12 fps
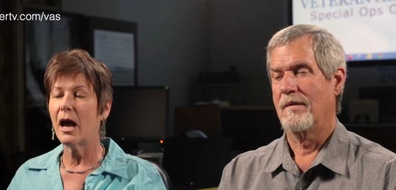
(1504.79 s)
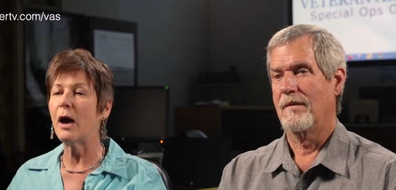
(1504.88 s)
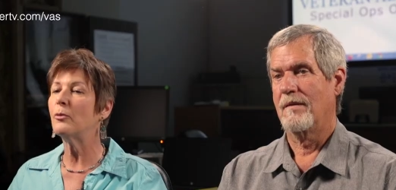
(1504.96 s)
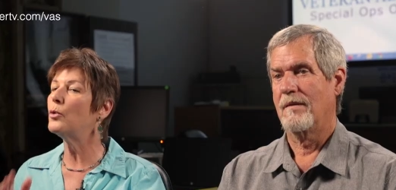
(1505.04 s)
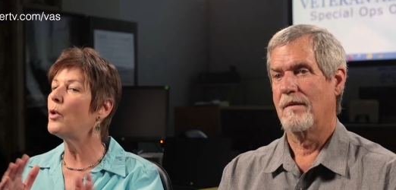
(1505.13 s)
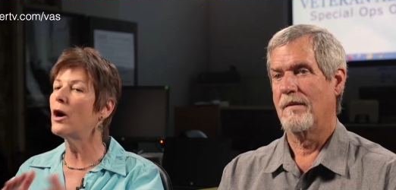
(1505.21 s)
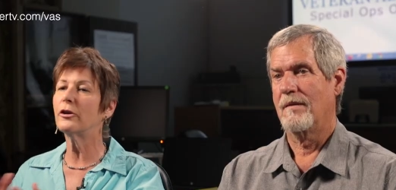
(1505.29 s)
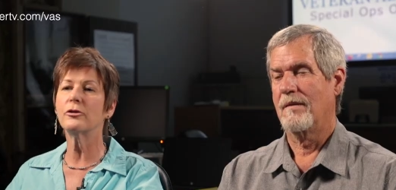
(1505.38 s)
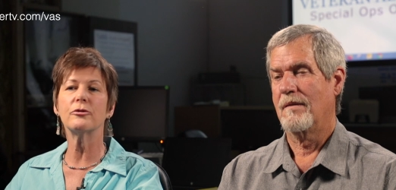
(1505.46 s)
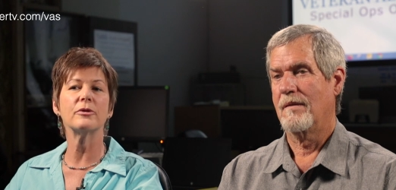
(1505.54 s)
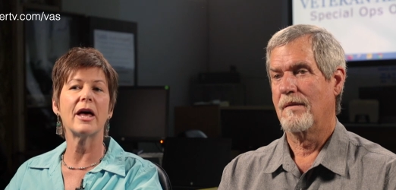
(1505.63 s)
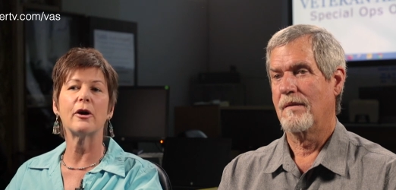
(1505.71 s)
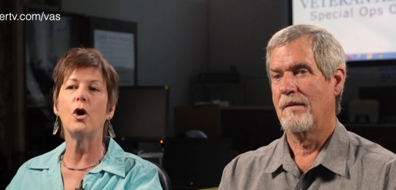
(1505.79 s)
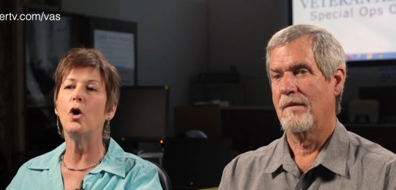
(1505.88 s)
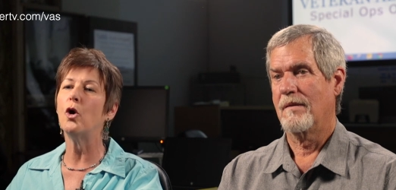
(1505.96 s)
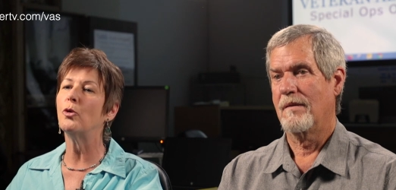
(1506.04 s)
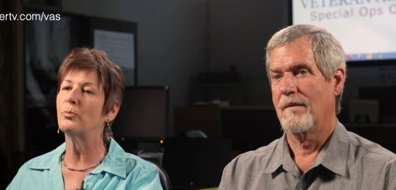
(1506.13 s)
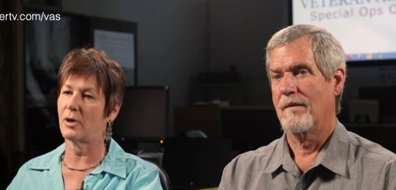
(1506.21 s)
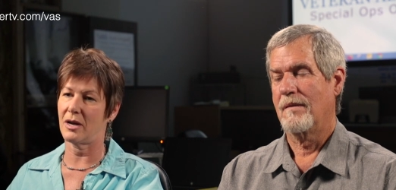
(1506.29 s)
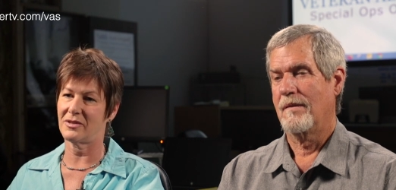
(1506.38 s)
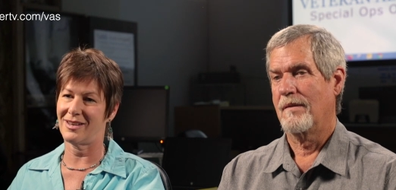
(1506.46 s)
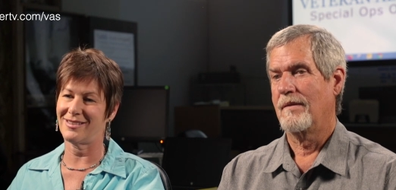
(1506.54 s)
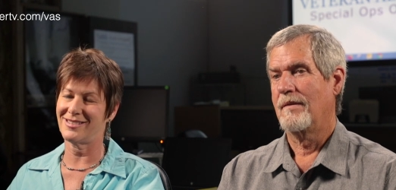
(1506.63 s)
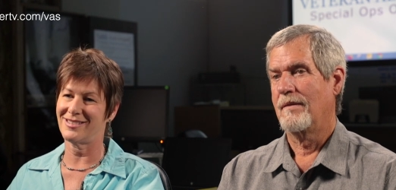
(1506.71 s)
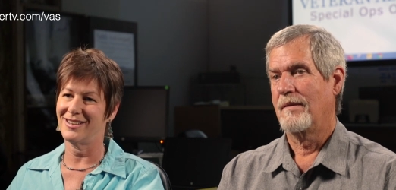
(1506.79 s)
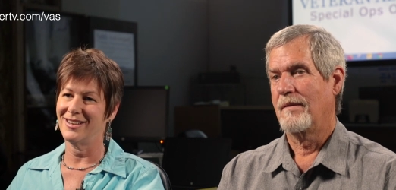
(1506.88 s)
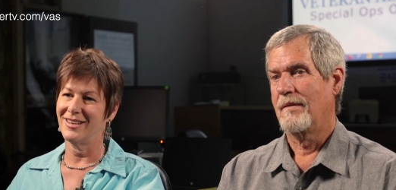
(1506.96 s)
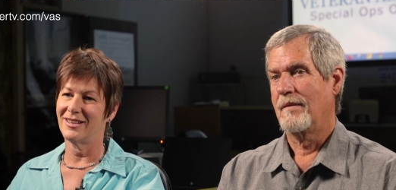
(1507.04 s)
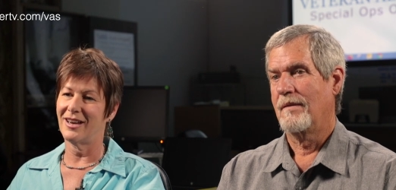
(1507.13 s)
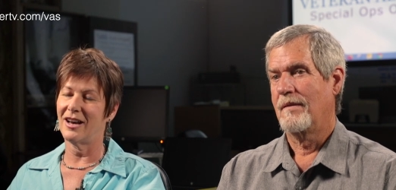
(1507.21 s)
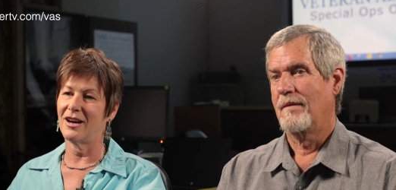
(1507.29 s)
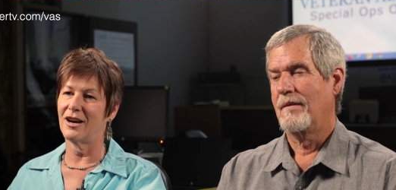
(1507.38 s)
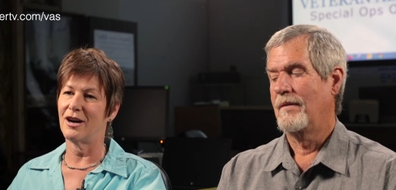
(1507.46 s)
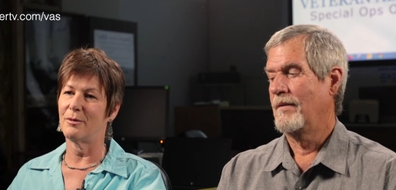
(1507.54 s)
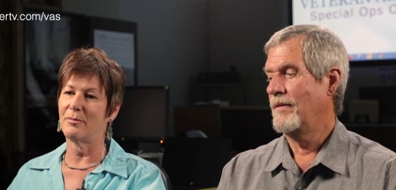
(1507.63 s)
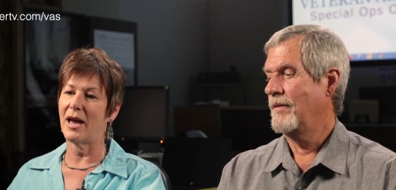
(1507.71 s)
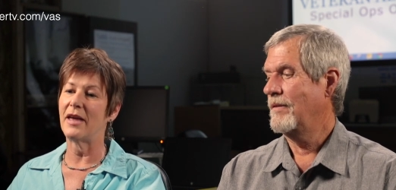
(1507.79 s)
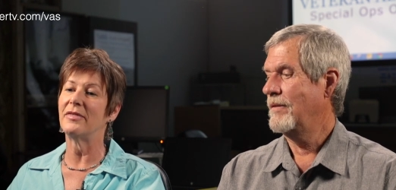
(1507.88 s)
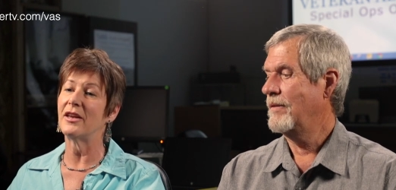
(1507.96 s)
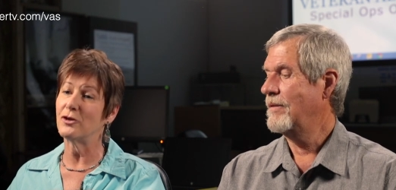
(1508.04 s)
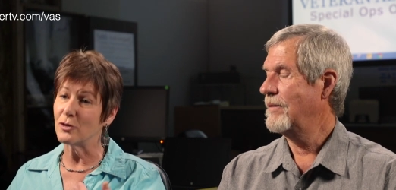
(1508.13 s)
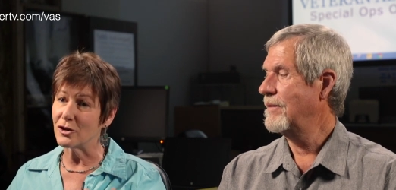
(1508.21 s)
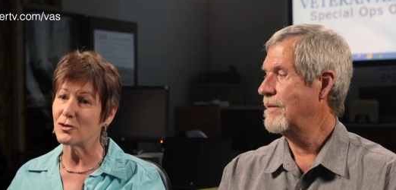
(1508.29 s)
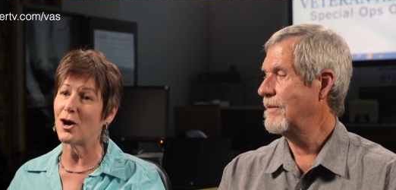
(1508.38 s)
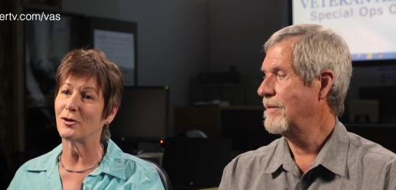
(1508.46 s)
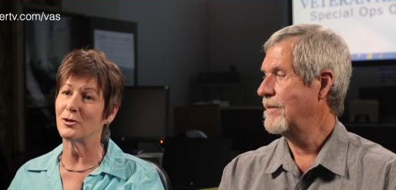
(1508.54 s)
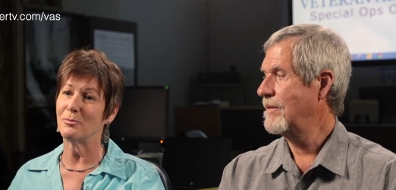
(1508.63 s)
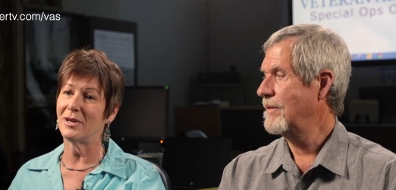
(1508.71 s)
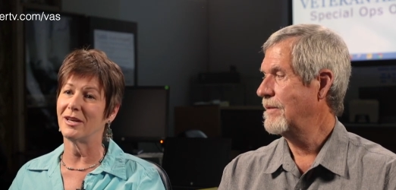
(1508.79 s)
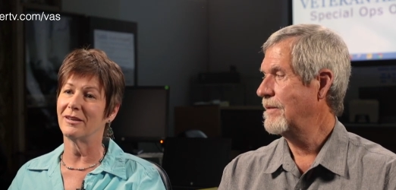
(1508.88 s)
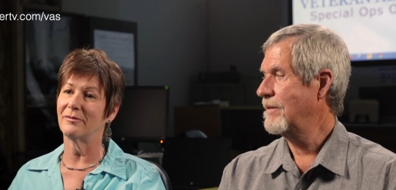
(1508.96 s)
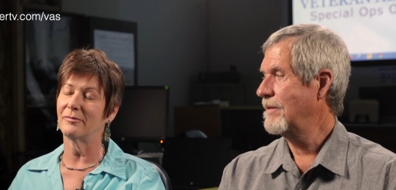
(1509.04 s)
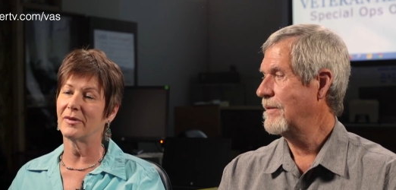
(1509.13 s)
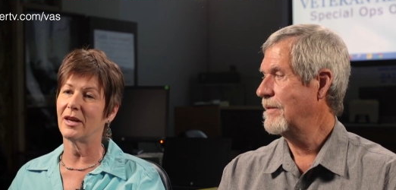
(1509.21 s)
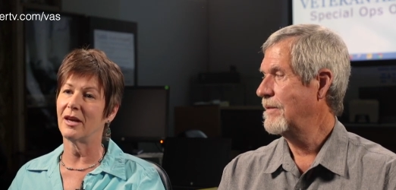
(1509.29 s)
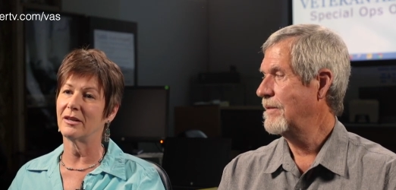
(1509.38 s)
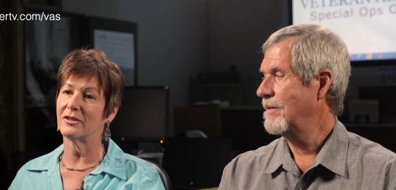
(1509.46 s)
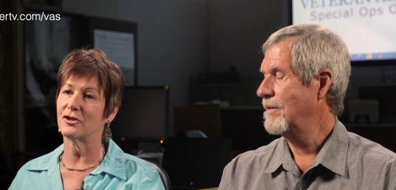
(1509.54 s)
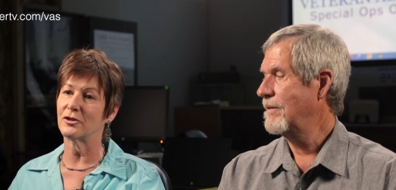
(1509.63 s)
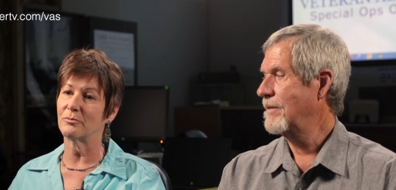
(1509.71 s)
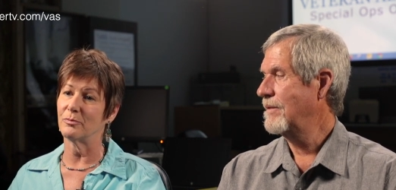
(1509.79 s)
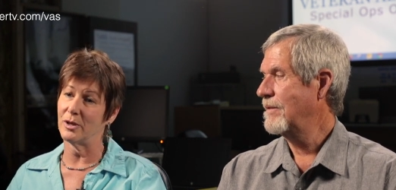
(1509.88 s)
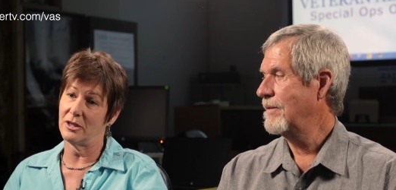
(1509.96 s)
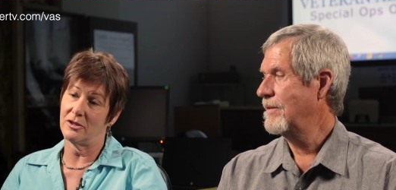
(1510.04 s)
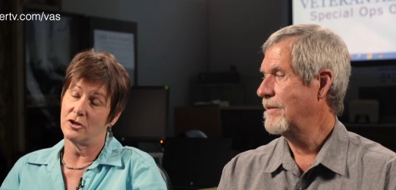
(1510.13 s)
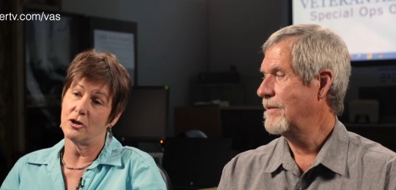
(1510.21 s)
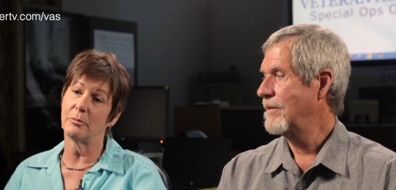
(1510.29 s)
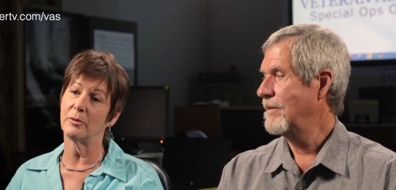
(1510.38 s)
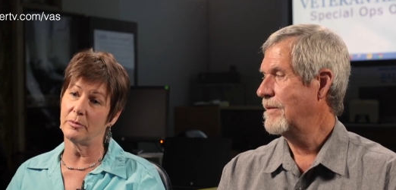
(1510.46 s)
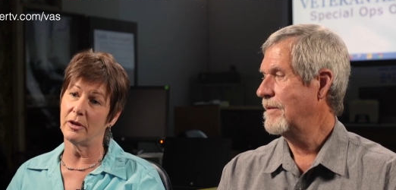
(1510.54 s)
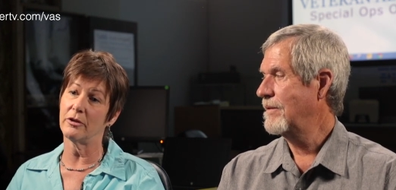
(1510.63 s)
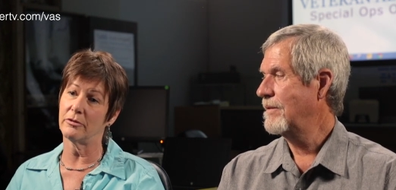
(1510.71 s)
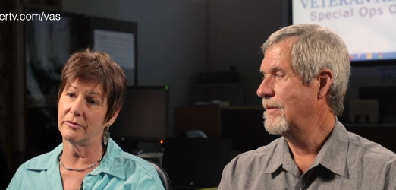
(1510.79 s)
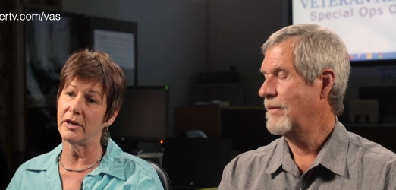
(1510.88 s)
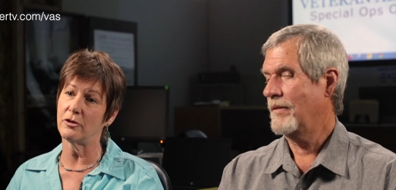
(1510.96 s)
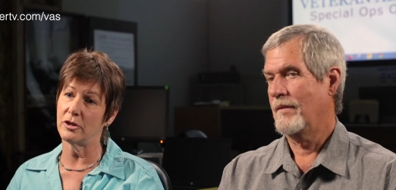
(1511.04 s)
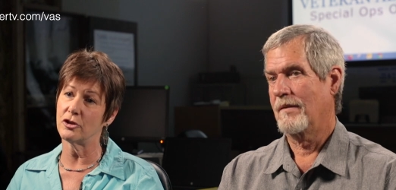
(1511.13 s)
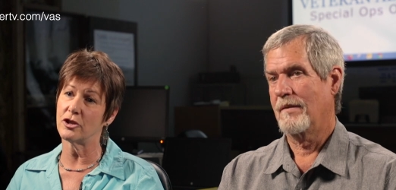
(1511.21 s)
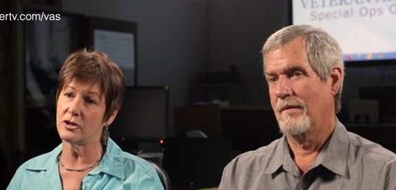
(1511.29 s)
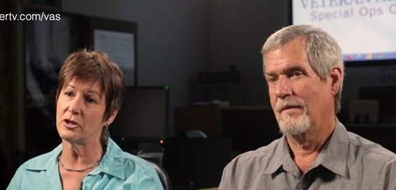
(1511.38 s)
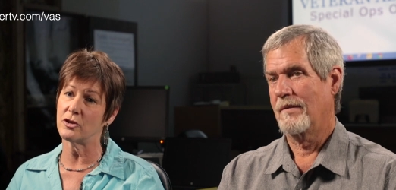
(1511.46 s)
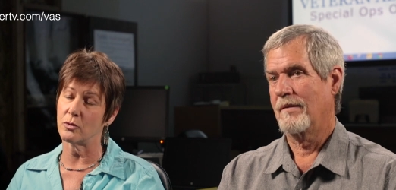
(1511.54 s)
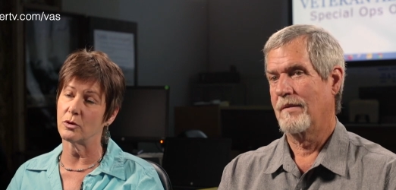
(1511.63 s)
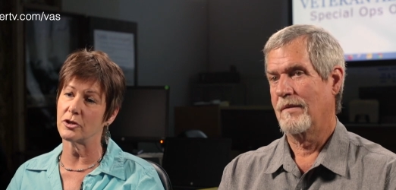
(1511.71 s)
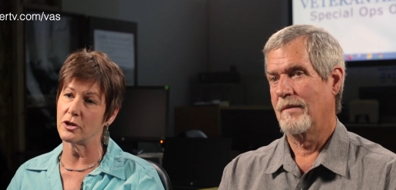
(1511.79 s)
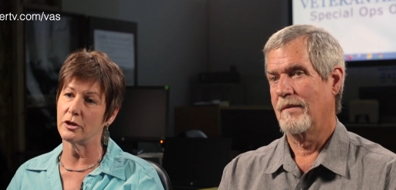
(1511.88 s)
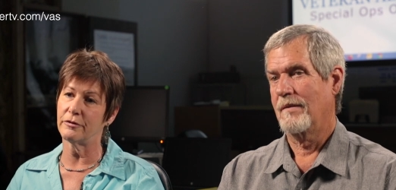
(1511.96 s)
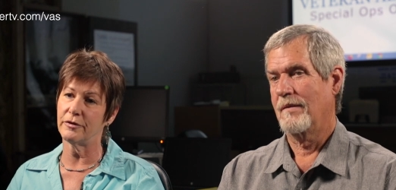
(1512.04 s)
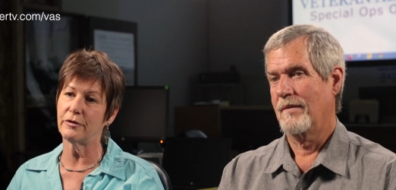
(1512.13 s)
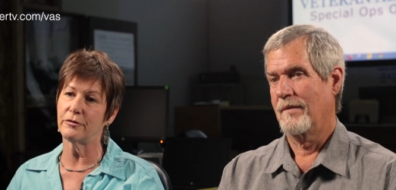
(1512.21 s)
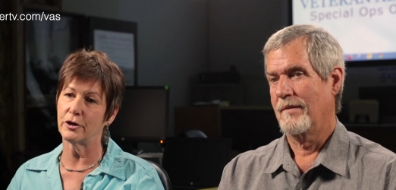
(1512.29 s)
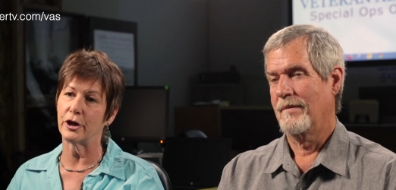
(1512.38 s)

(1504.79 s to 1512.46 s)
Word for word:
Speaker 1: and we'll walk you through that whole process, um, and then you can talk to me, and we can determine whether Veteran Adjusting School is a good fit for